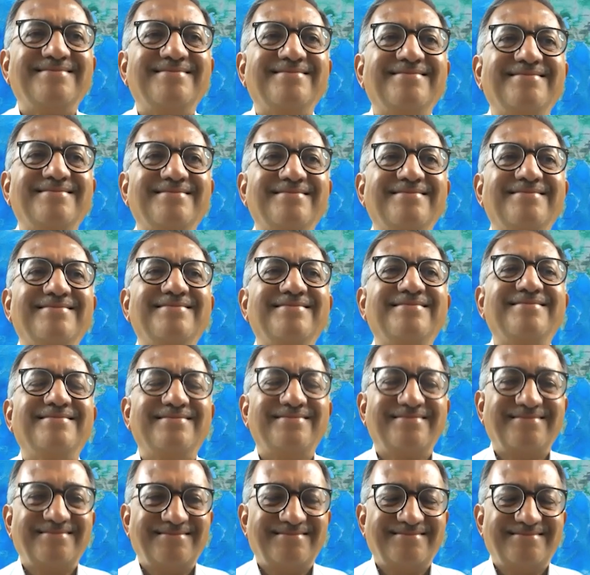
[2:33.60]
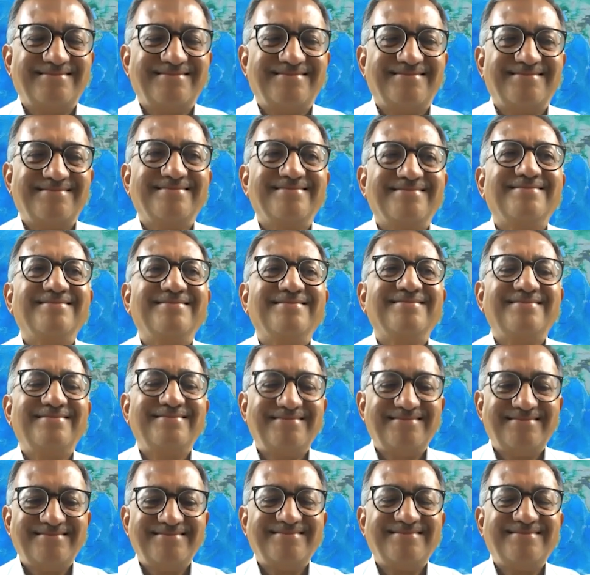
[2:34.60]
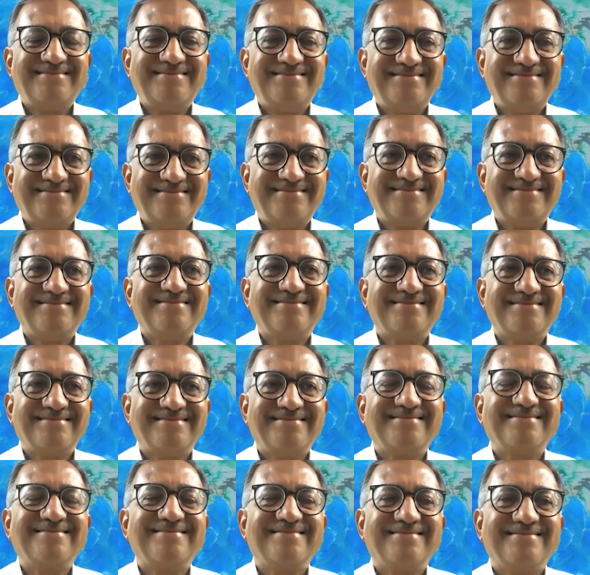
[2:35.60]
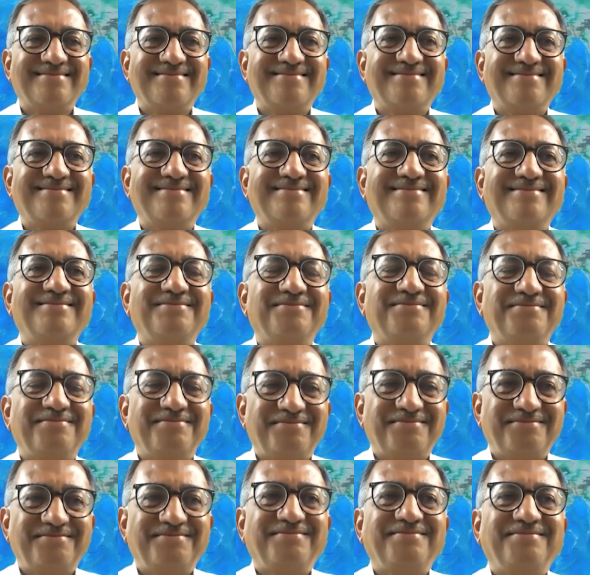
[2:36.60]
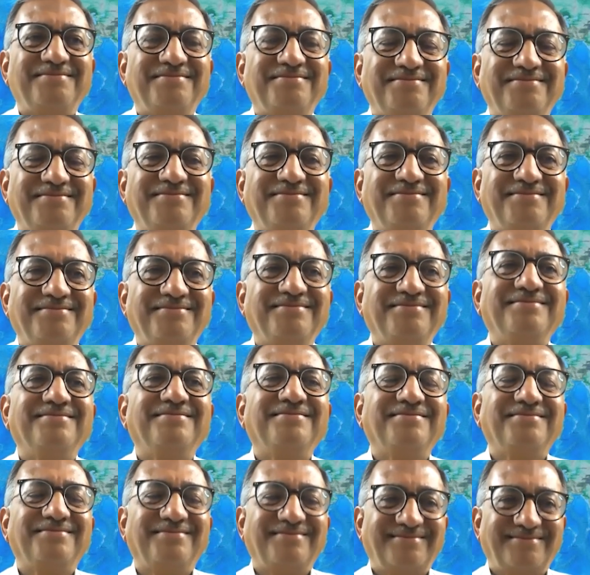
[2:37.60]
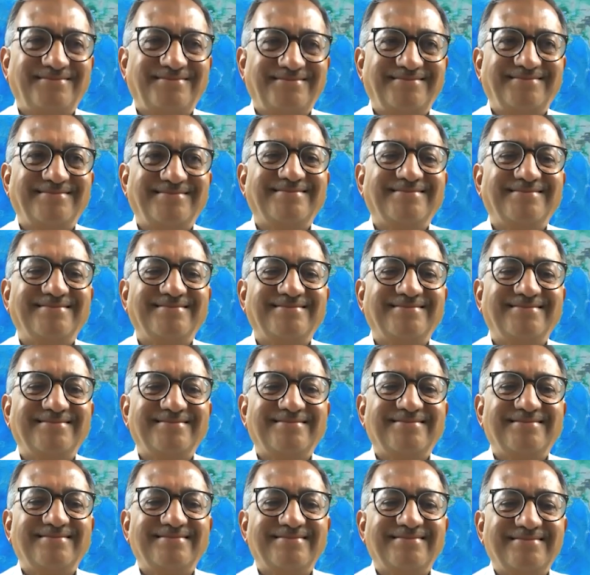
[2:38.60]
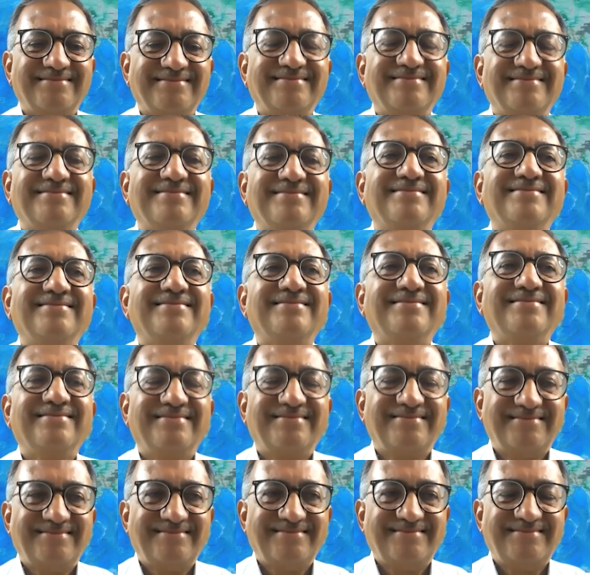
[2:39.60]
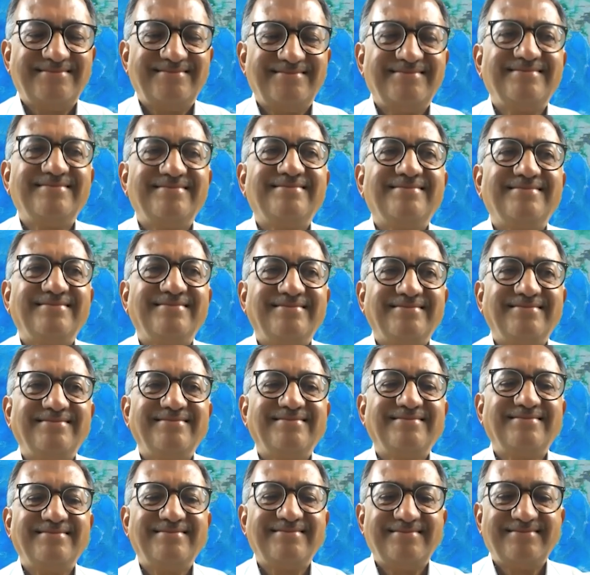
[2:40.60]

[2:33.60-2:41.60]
No words are spoken by the person on screen.